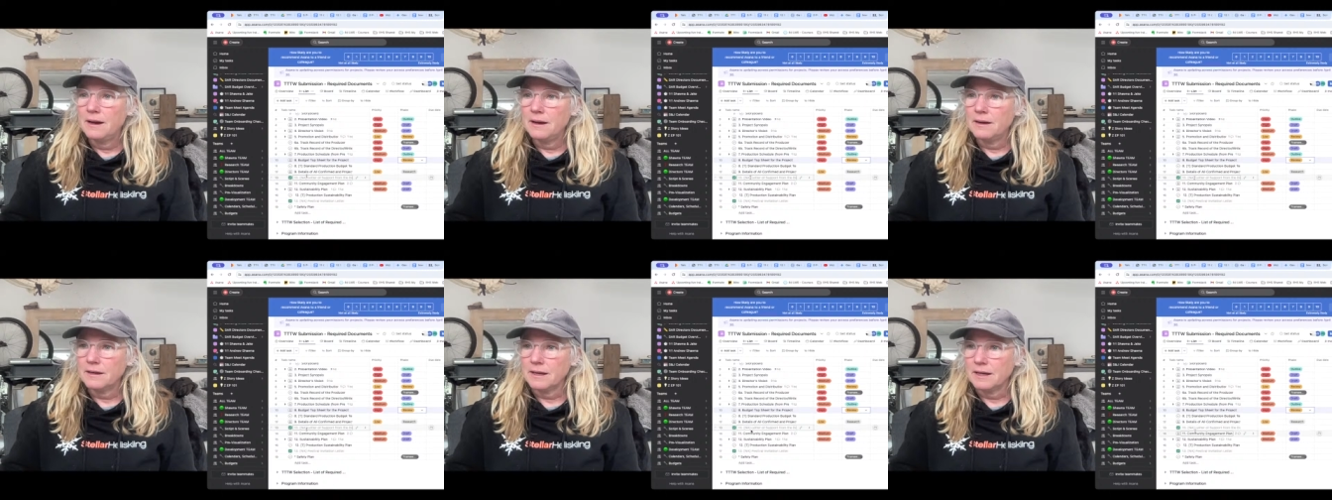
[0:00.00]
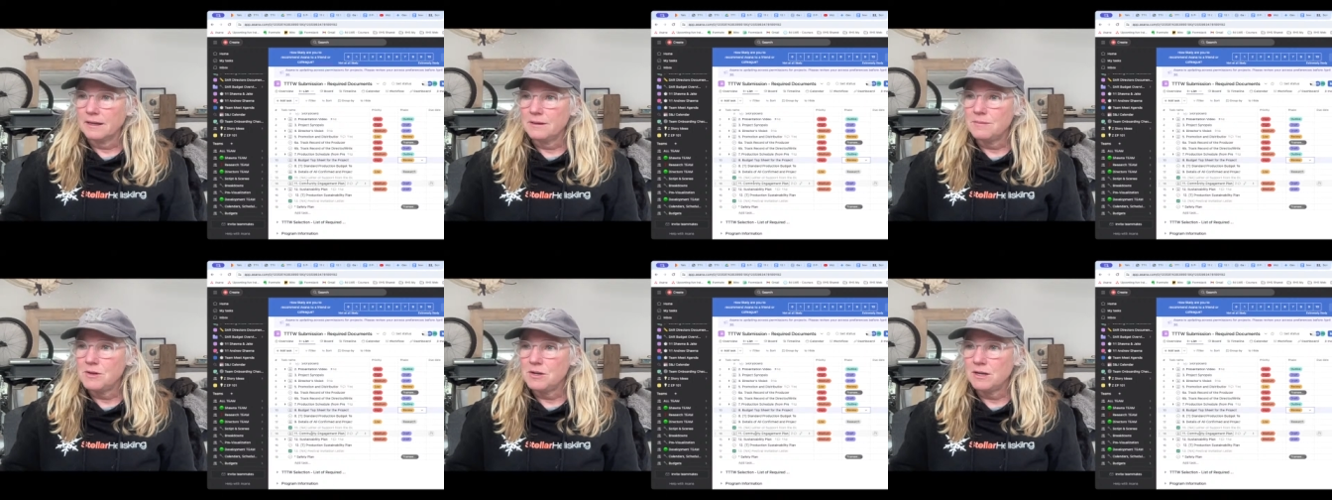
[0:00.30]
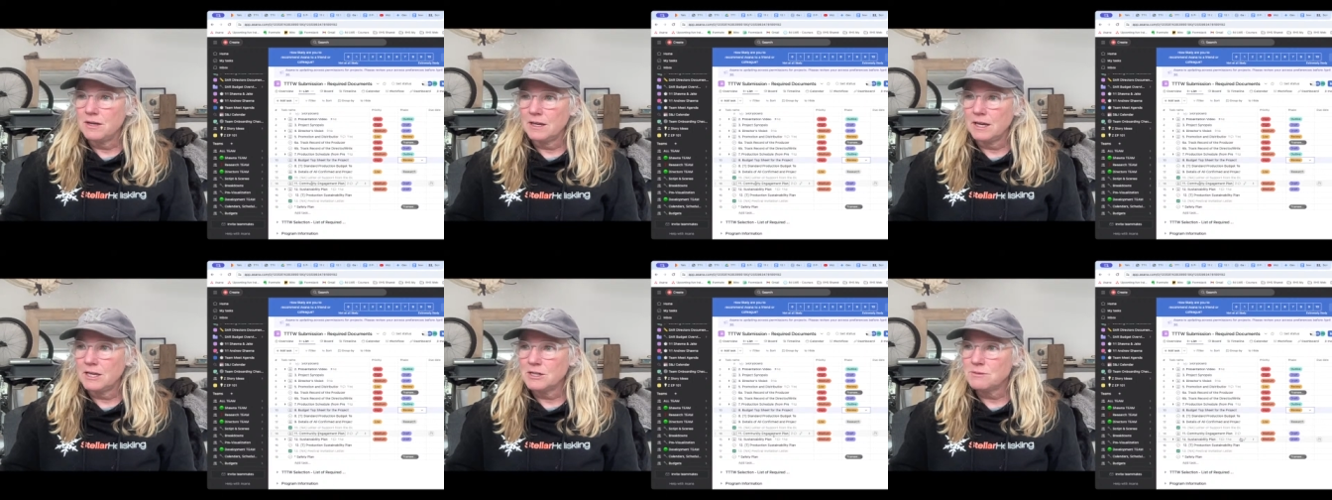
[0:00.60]
Okay,
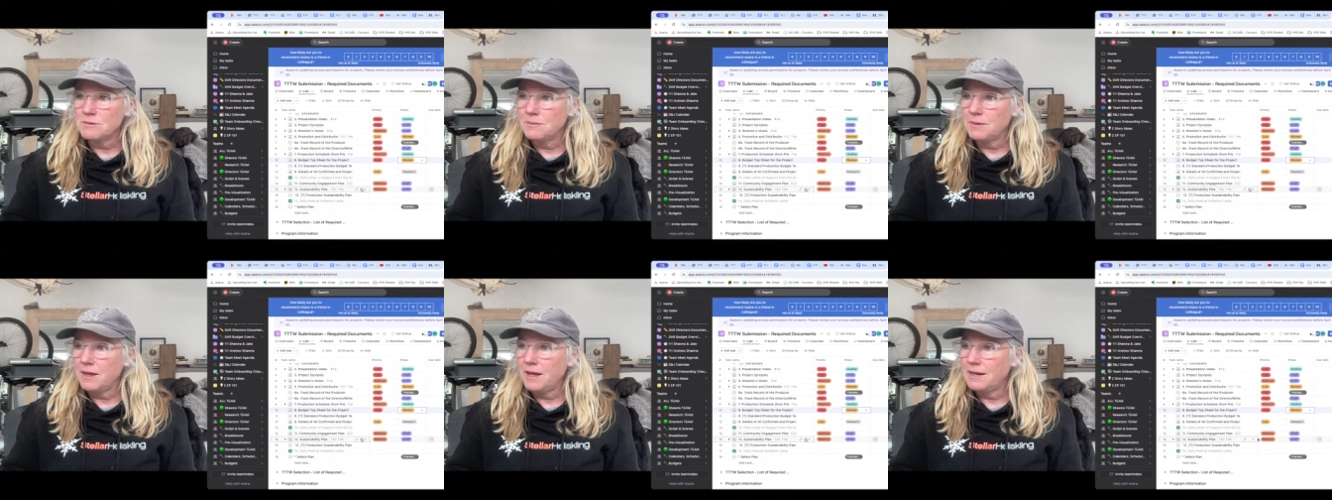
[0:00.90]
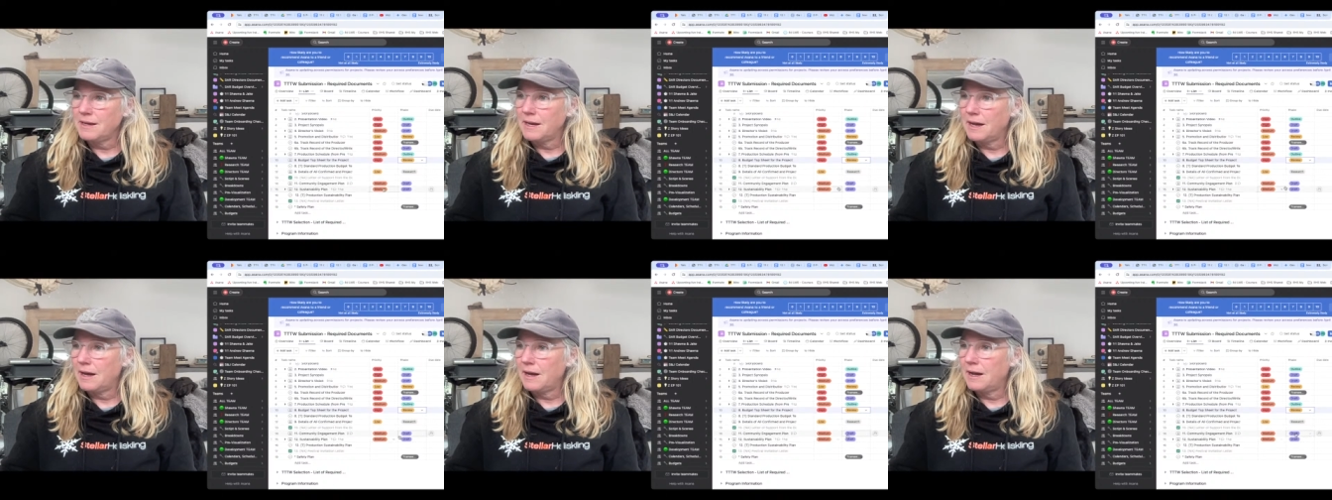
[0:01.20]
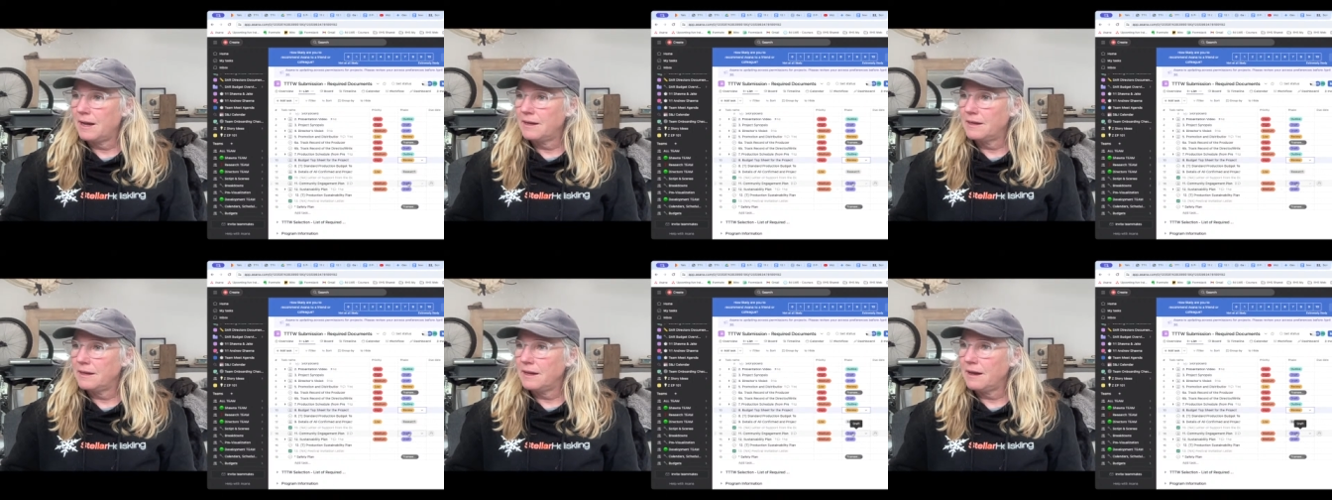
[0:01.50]
community engagement plan.
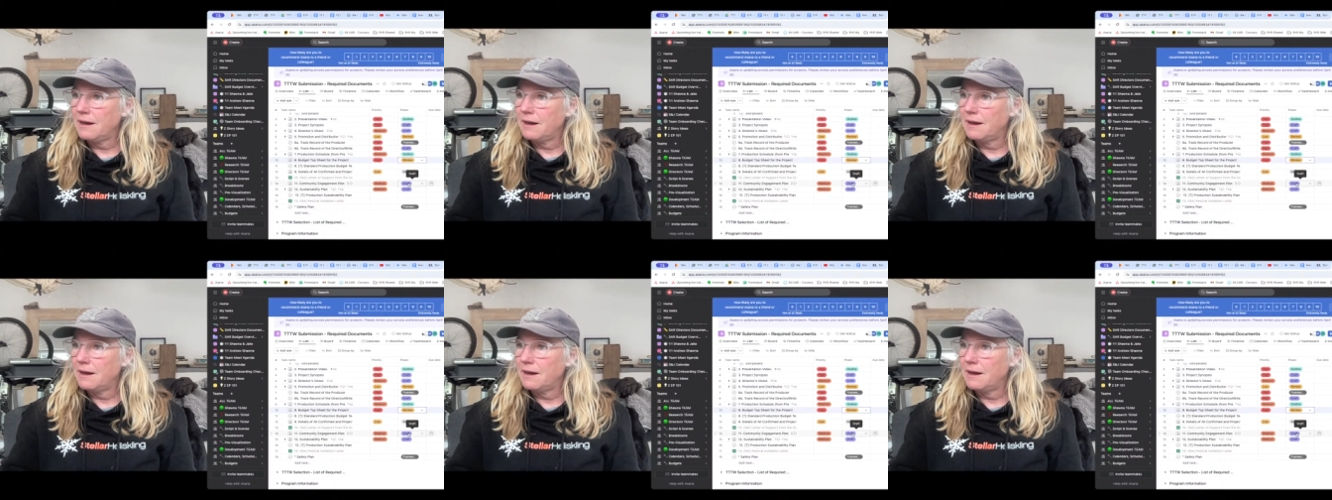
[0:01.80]
Yeah,